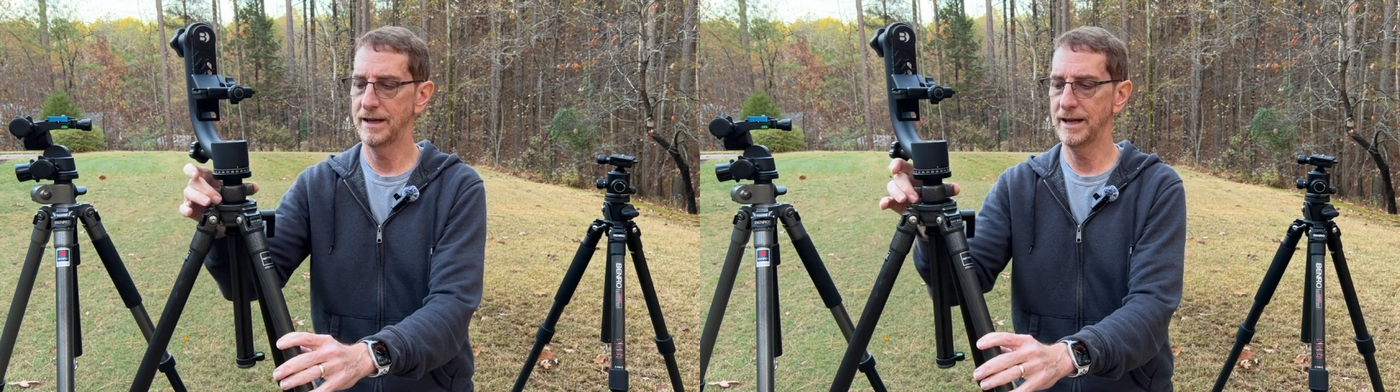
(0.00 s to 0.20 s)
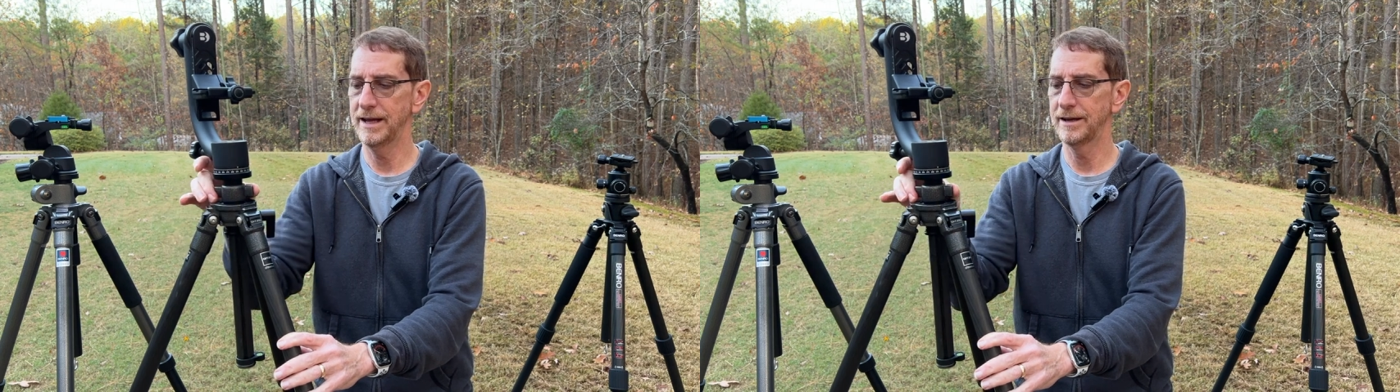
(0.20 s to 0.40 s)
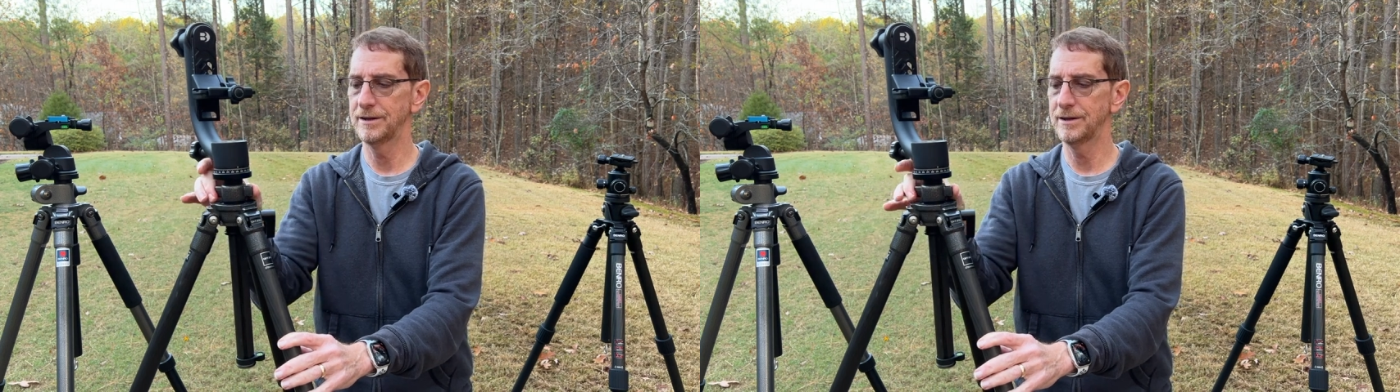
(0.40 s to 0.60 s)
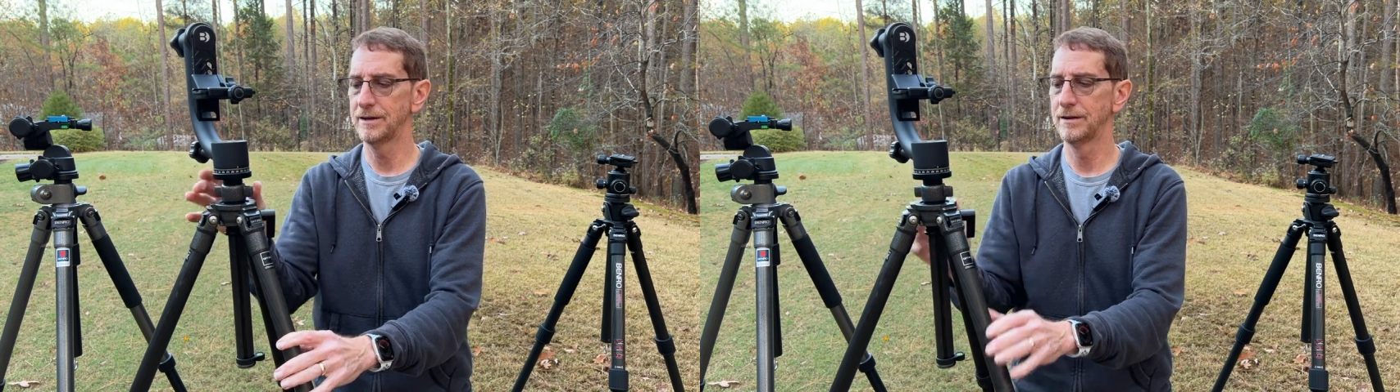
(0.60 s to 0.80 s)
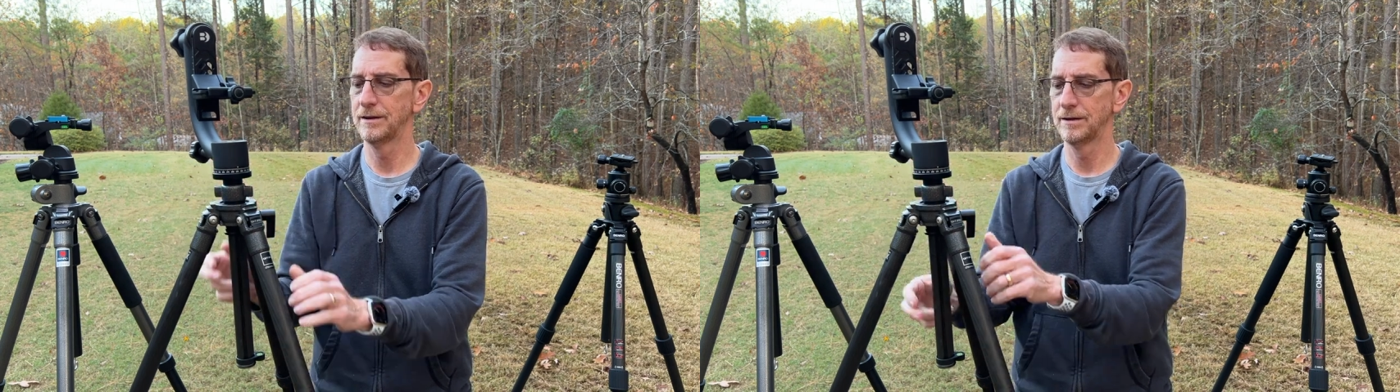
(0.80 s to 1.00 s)
and
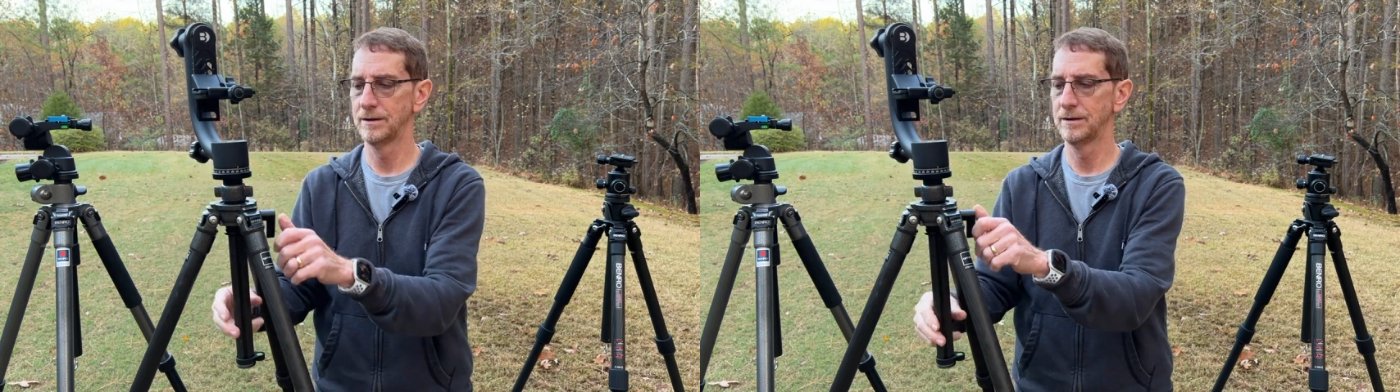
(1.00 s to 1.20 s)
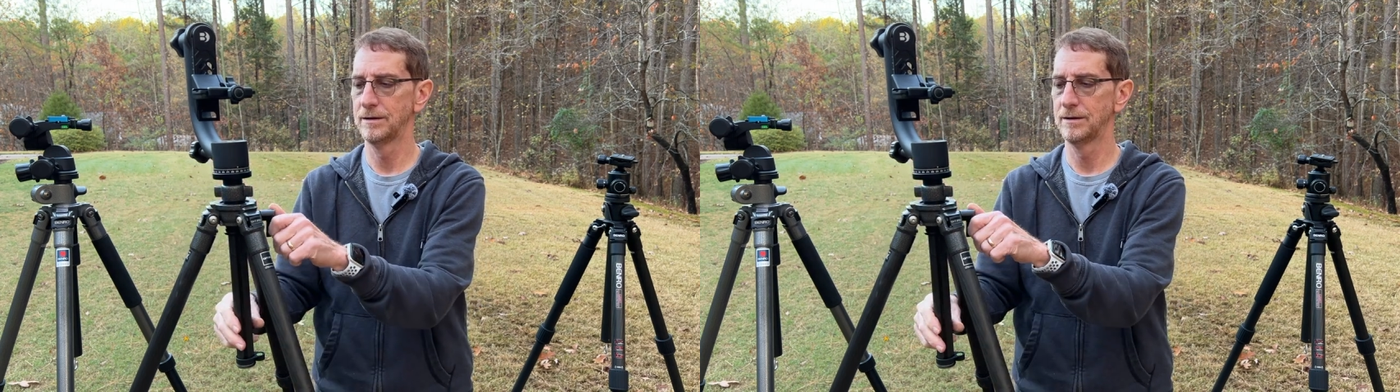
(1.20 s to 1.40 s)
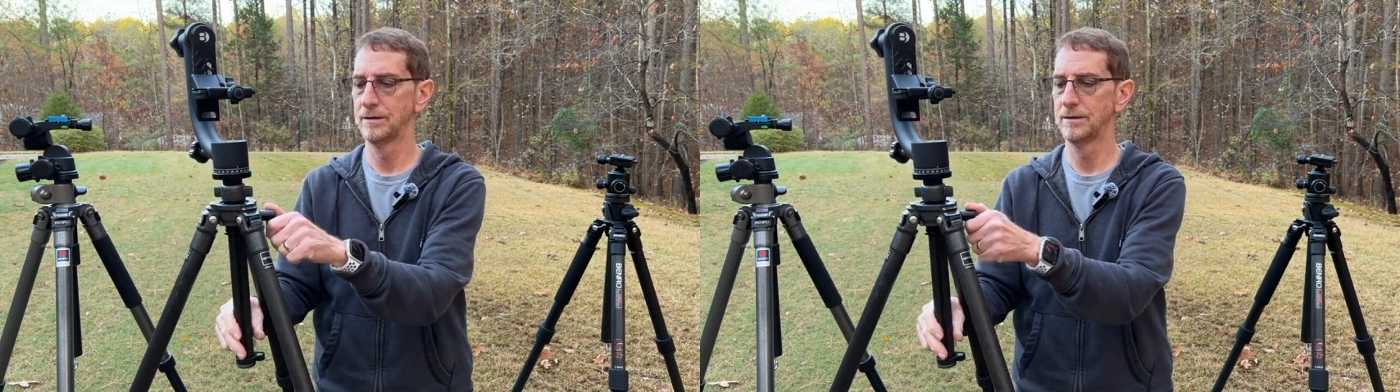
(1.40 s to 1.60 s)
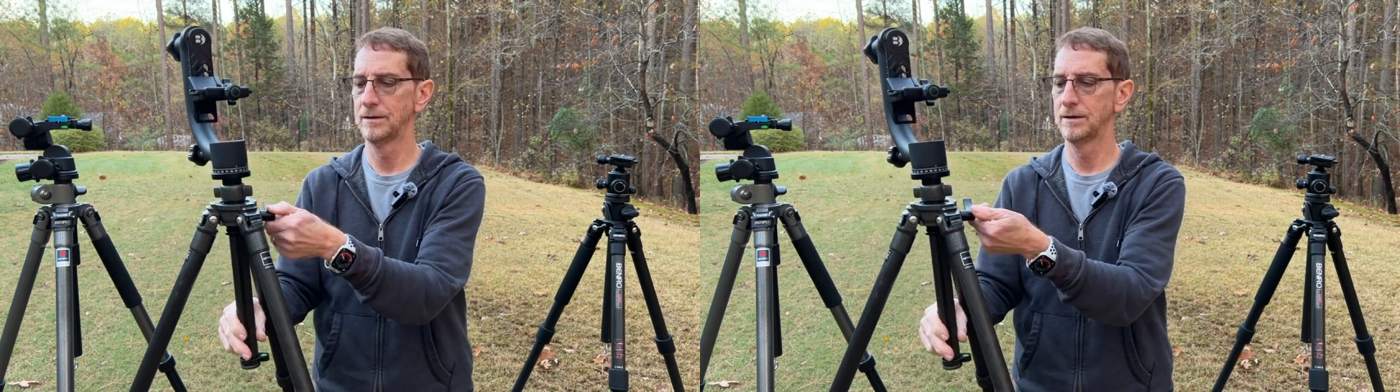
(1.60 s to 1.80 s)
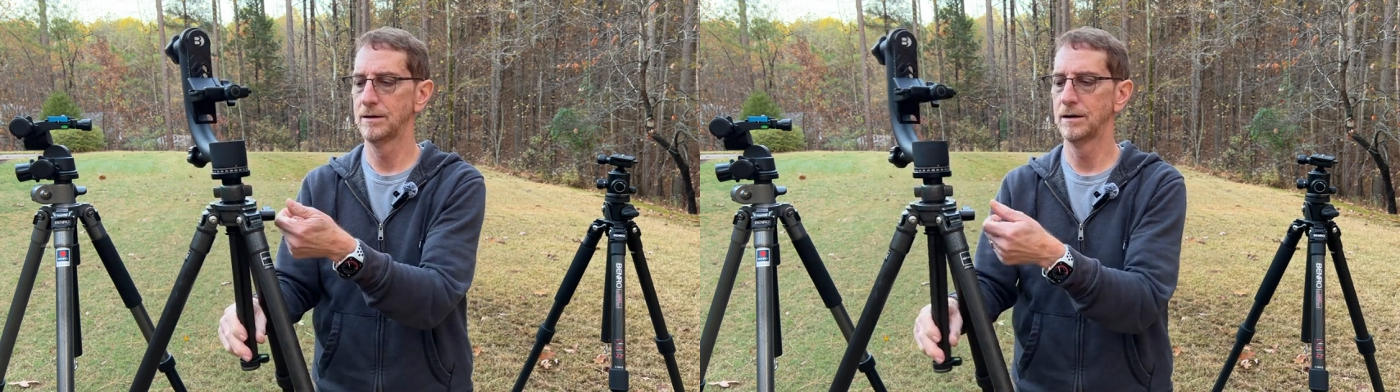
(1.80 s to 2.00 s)

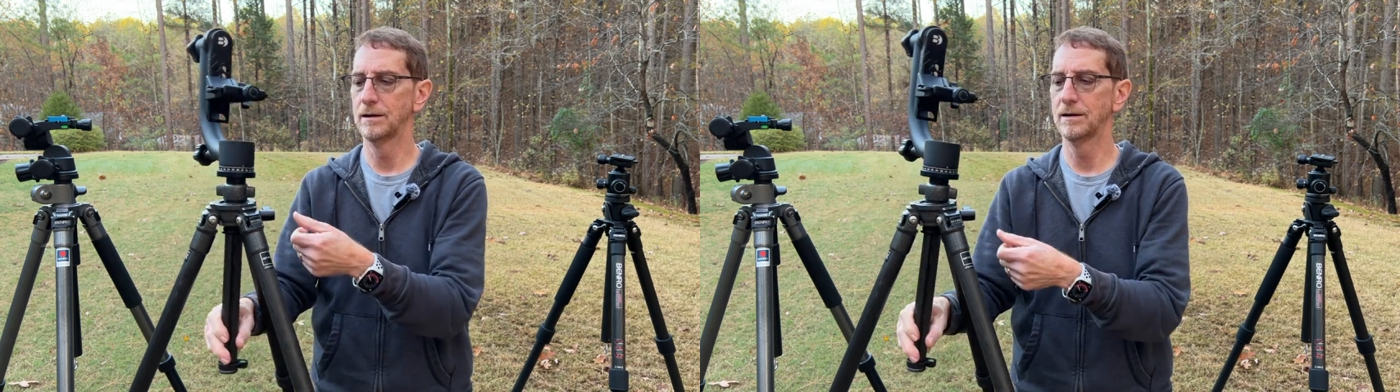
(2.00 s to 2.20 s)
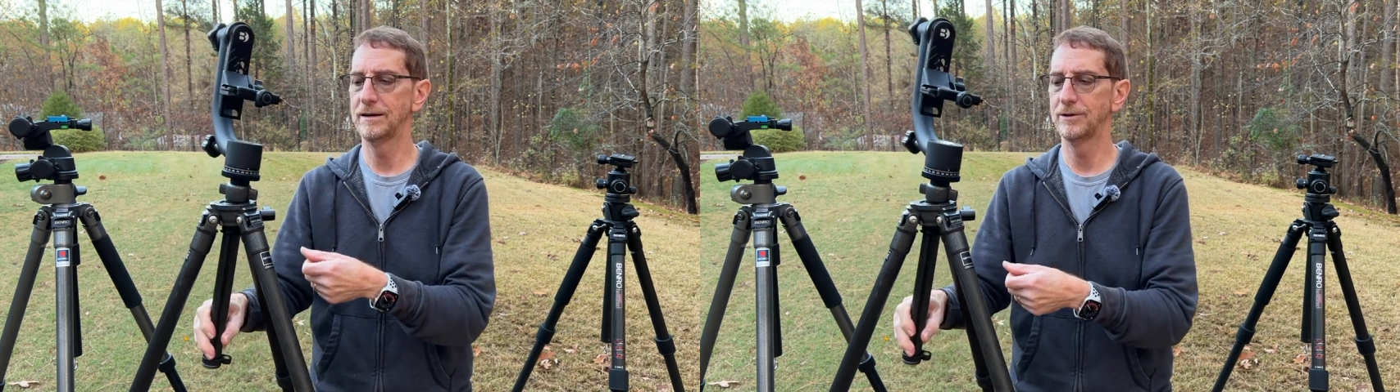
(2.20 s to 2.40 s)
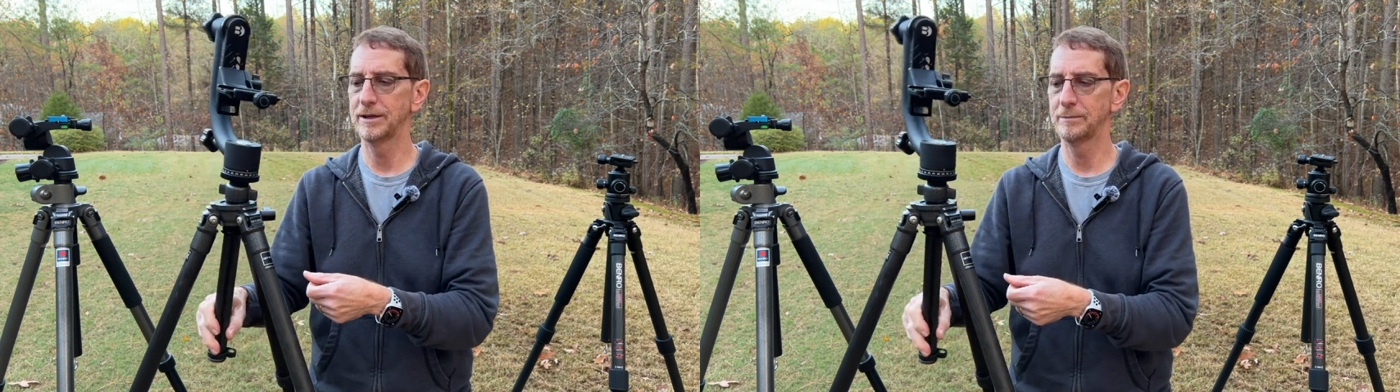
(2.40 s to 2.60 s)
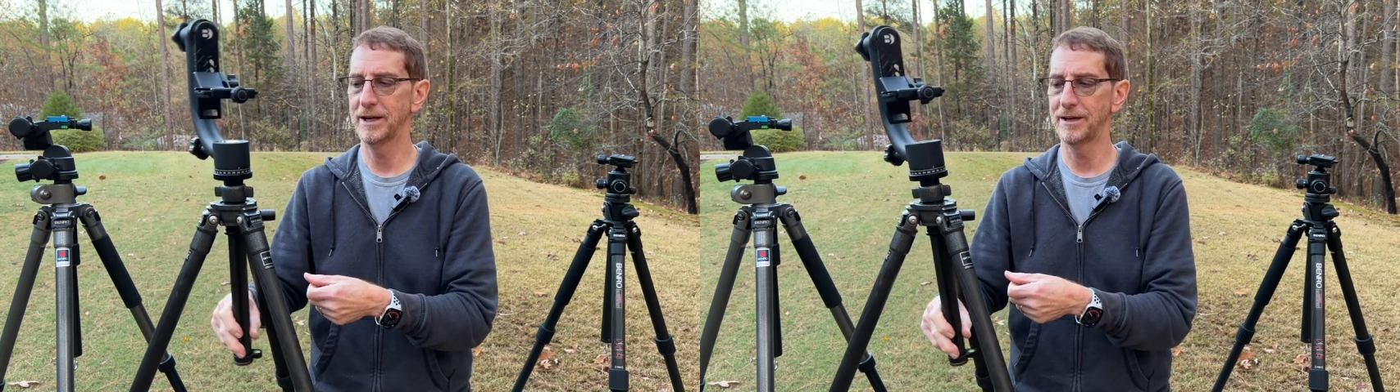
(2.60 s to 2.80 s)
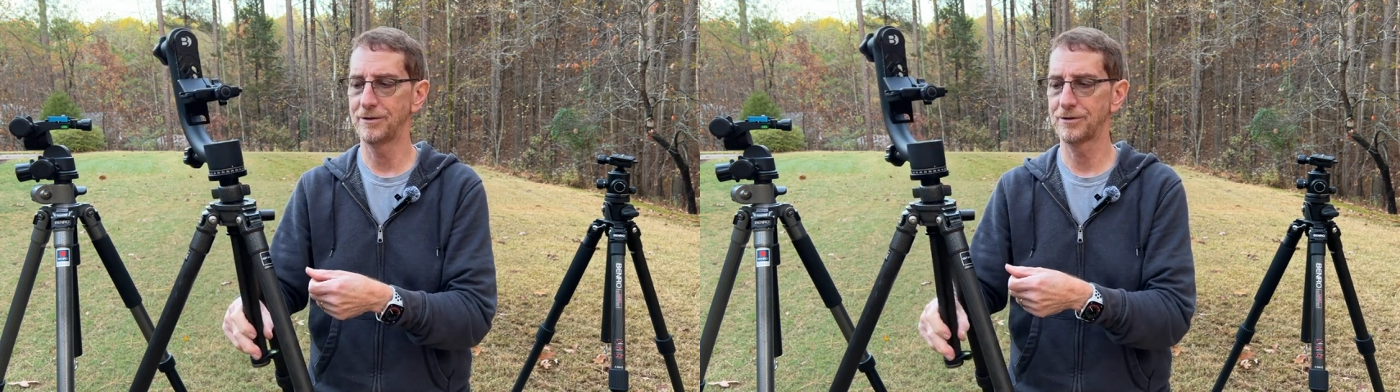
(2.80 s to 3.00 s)
a leveling
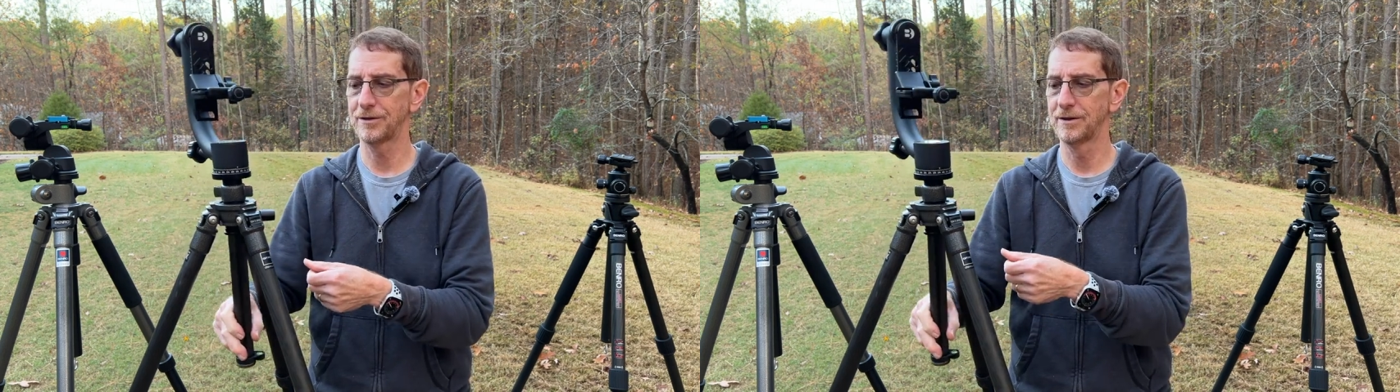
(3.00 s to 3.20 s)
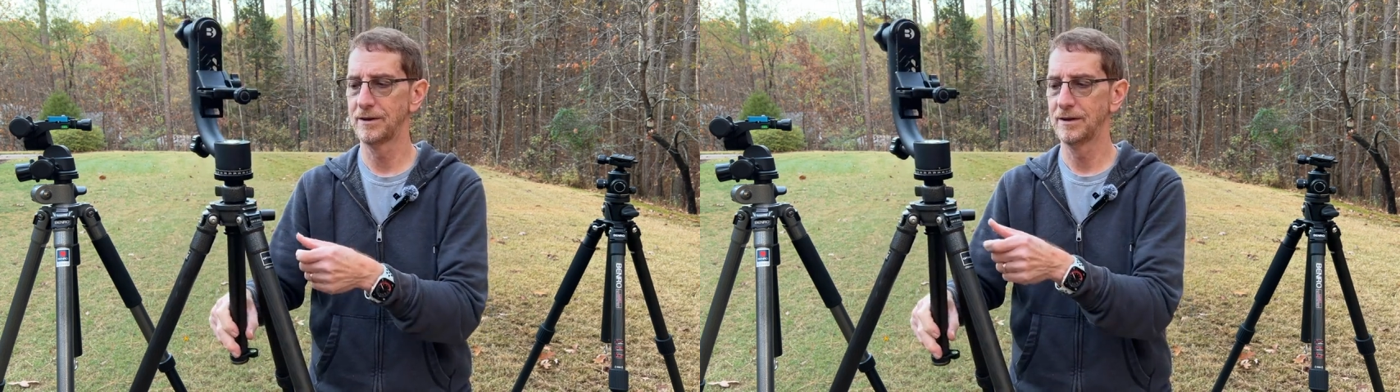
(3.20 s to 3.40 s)
base.